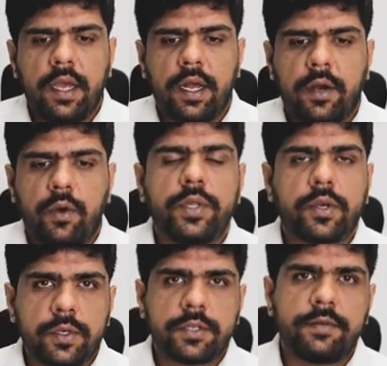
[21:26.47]
Uh, over the
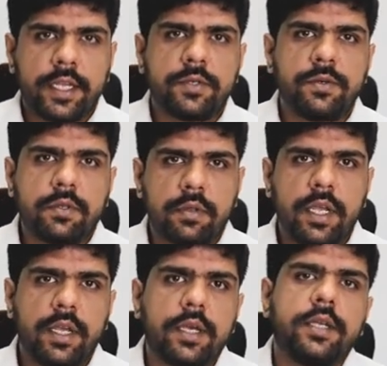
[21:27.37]
course of next two to three
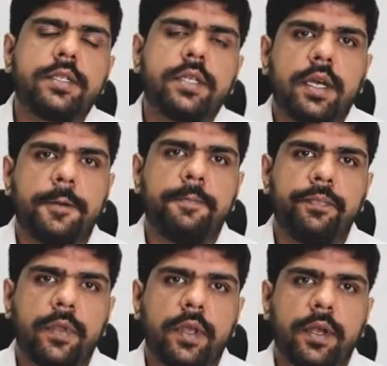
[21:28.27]
years,
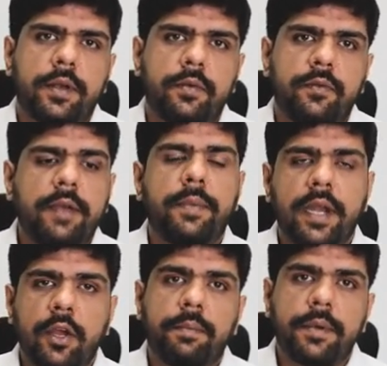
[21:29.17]
um, uh, we are
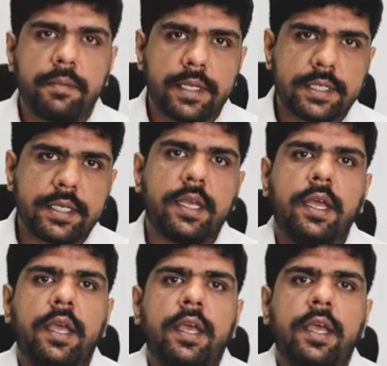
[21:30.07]
pretty optimistic